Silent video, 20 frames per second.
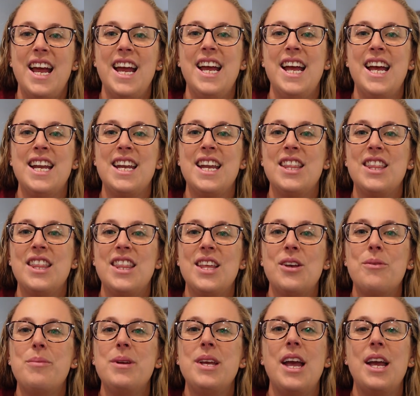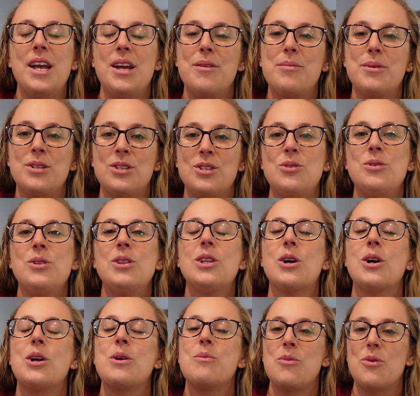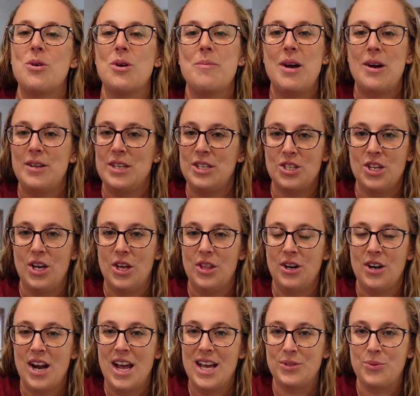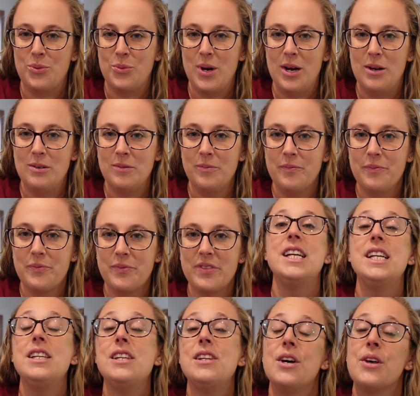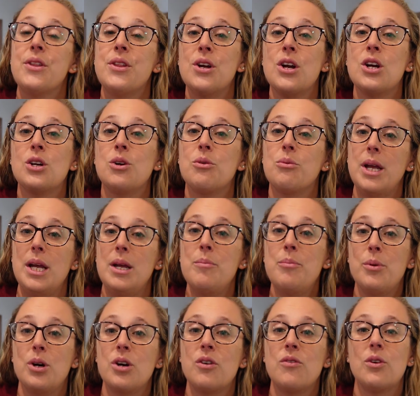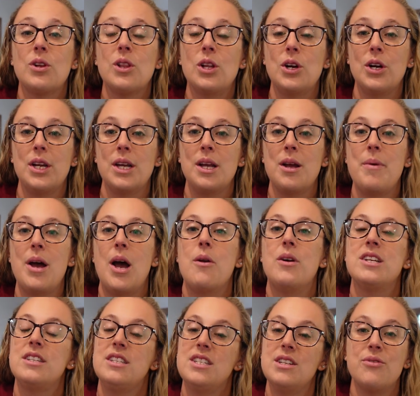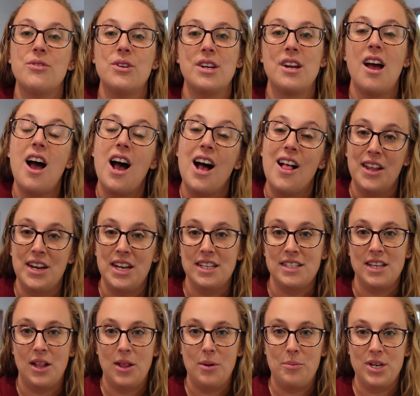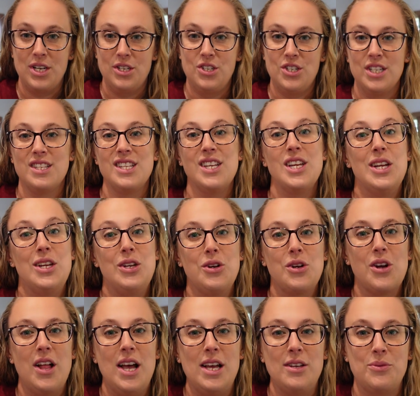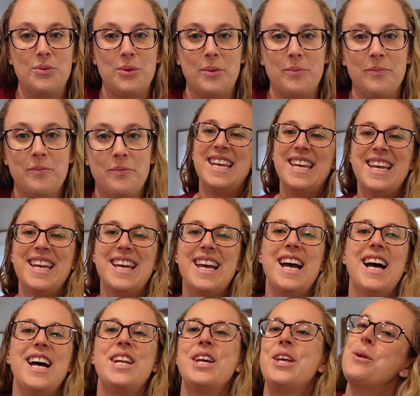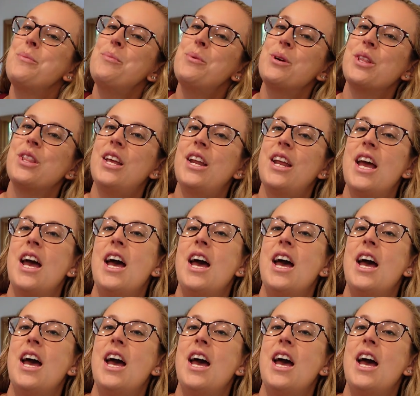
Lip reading: and they'll be able to learn more about each other as well. Another great book for learning about different holiday celebrations in your classroom. Another book that I